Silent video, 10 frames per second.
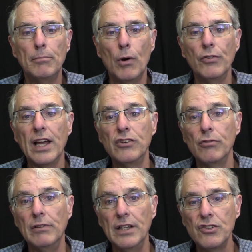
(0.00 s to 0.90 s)
both as
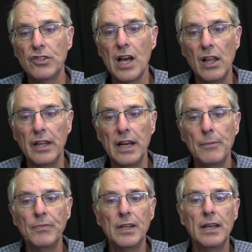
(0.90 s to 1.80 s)
a religious holiday
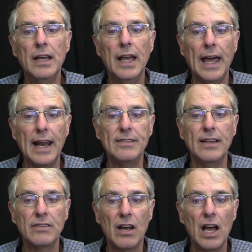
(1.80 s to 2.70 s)
and as
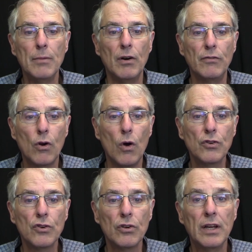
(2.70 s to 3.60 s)
a time of
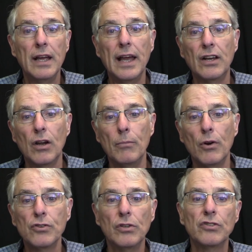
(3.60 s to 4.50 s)
culture and
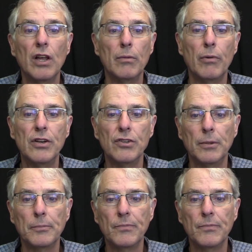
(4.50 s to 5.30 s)
commercial celebration.